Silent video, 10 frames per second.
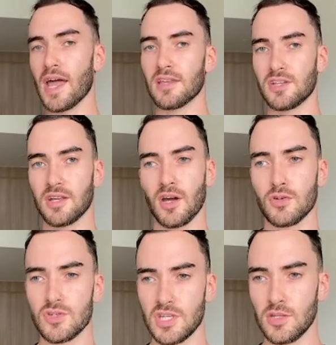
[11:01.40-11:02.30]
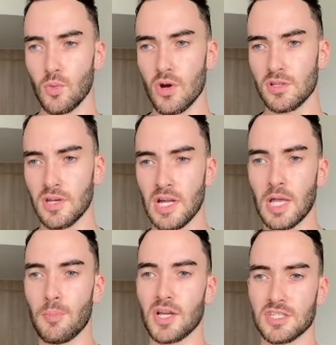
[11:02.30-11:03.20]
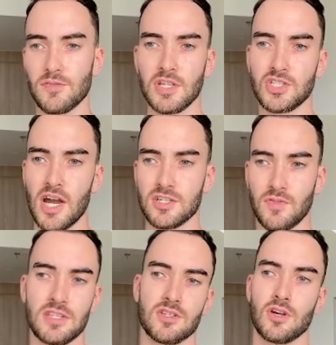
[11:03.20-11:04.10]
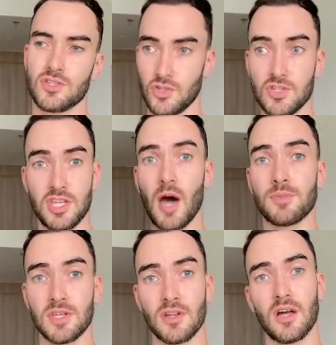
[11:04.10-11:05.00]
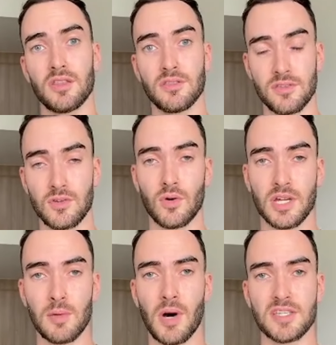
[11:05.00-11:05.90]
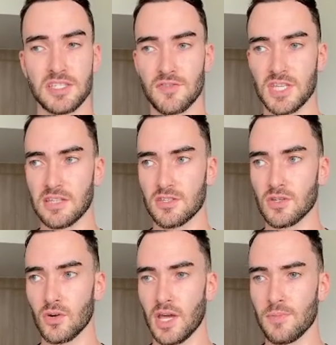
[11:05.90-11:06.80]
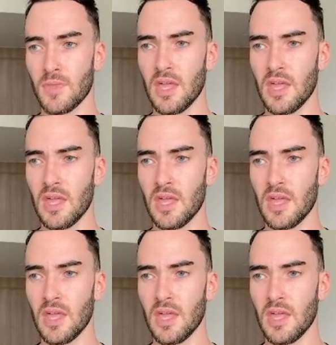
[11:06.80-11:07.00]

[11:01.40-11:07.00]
reality and how you see the world positively charged events are just the opposite on you know in a positive sense okay